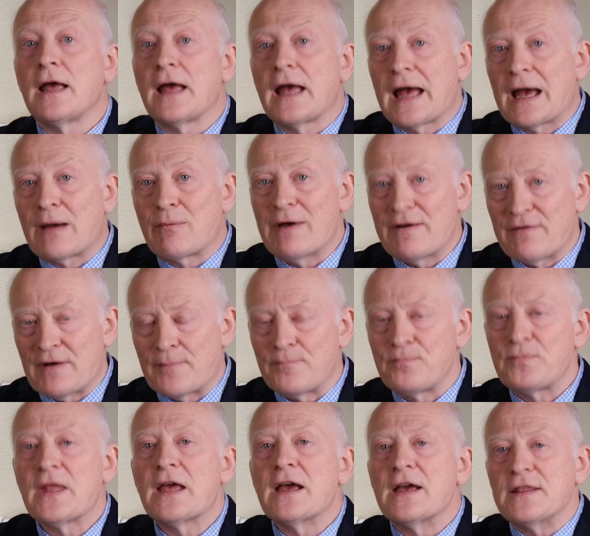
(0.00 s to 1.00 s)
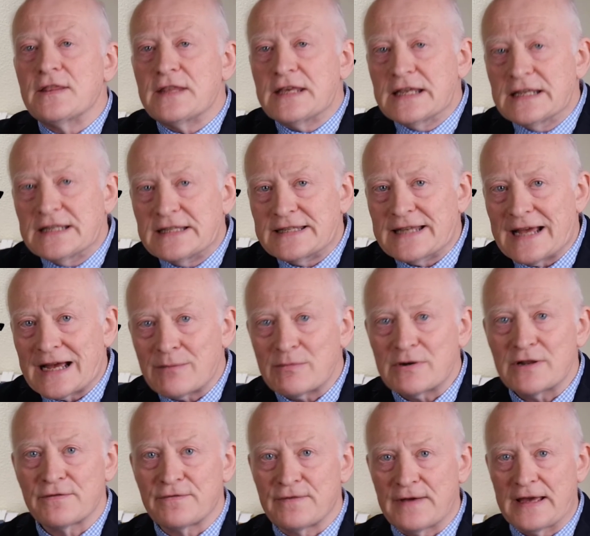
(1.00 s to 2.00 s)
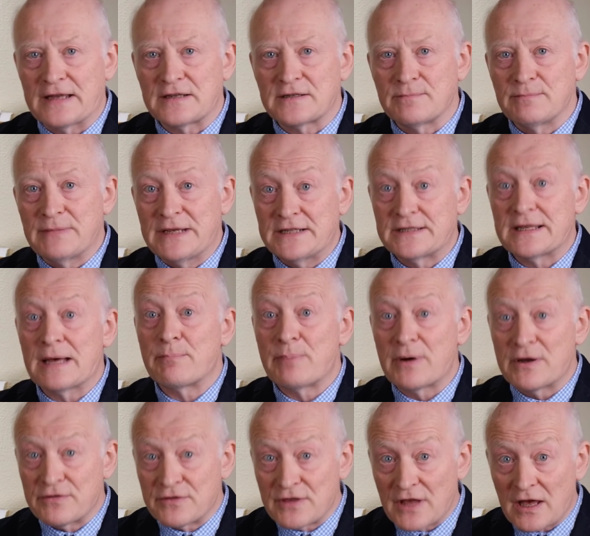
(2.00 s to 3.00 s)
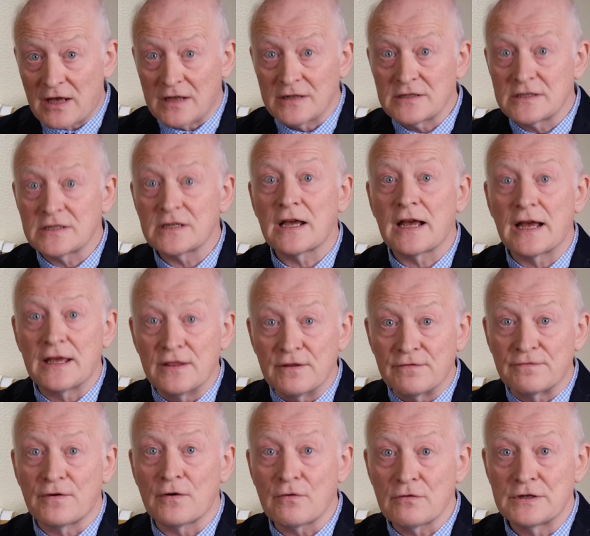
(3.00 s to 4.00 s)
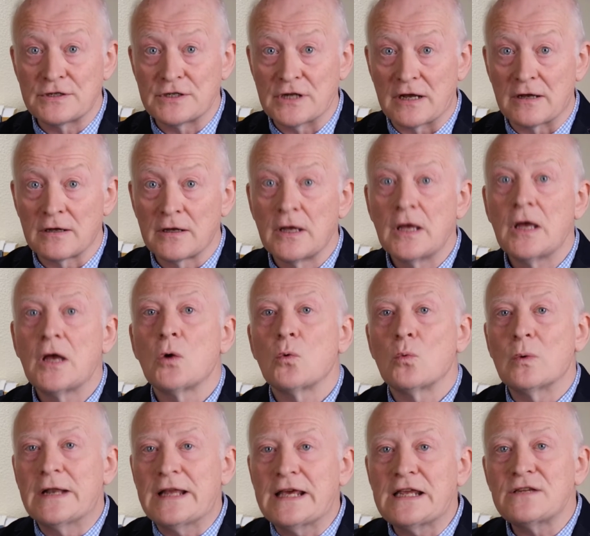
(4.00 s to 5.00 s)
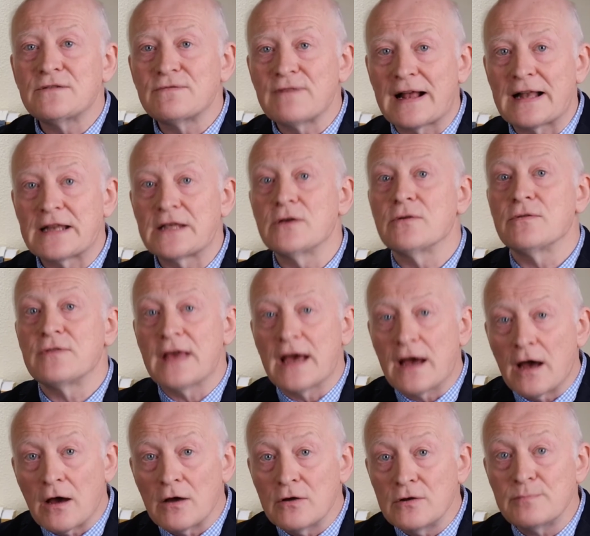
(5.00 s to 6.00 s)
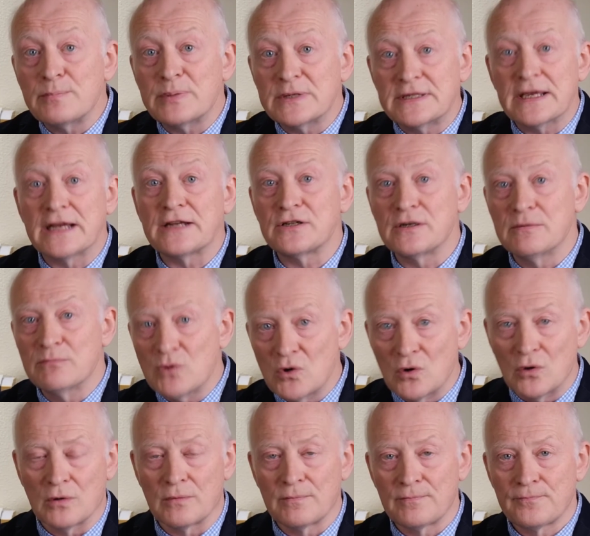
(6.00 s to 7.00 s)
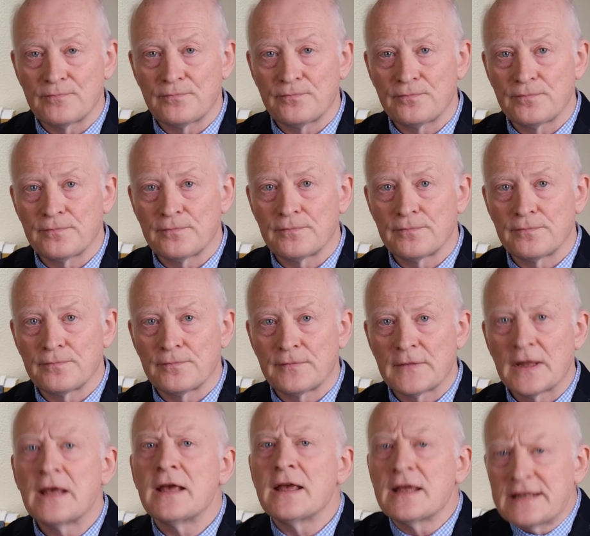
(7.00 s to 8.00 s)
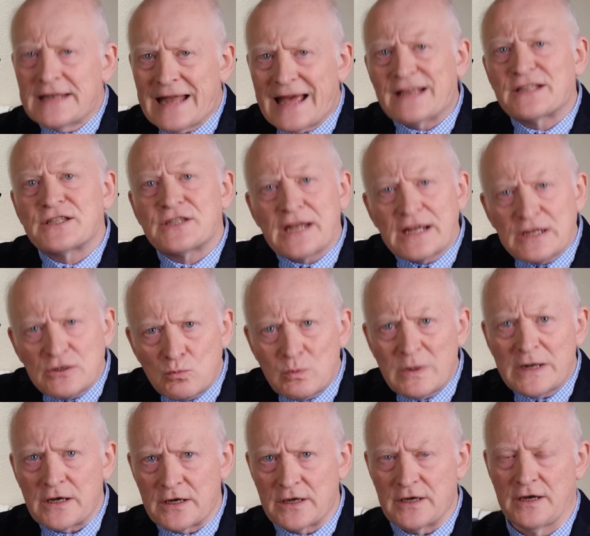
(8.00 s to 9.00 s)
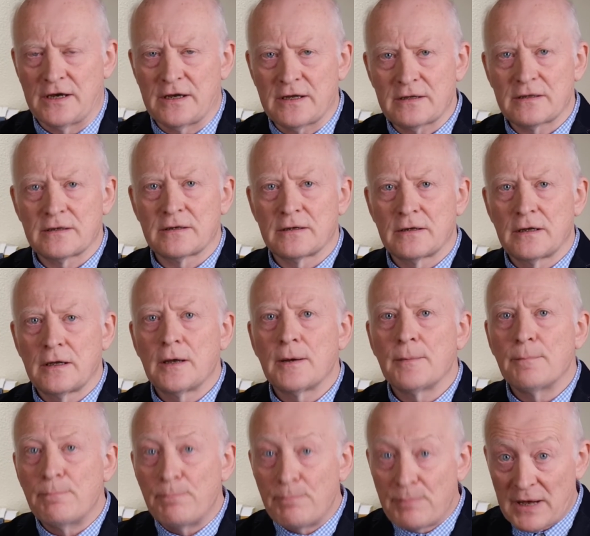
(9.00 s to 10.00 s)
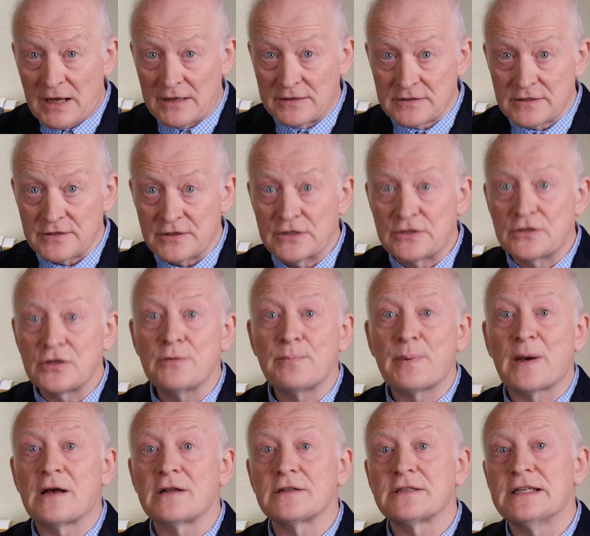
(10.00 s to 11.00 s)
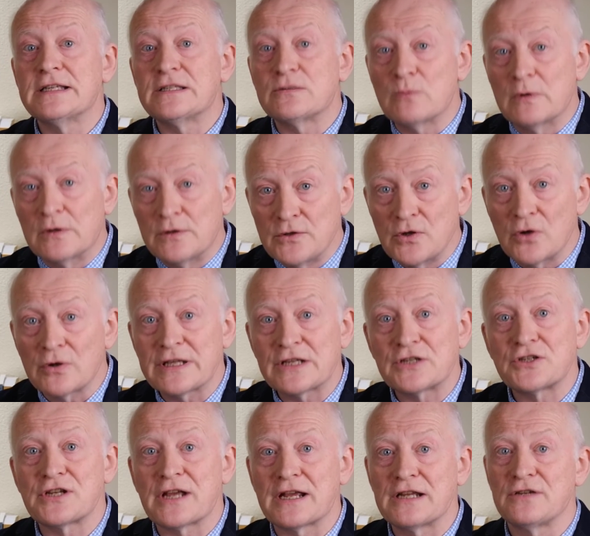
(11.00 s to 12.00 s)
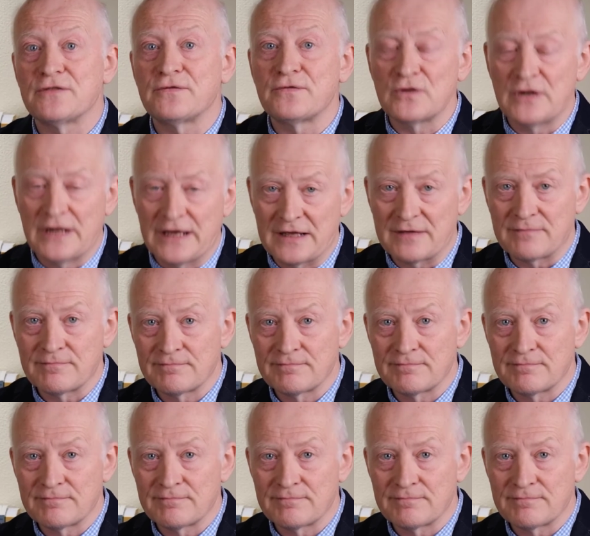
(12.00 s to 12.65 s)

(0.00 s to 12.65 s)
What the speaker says: However, the endowment effect means that both the hunter and the forager will each value their own possession more. Now, exchange will occur, but the two parties will not exchange fully.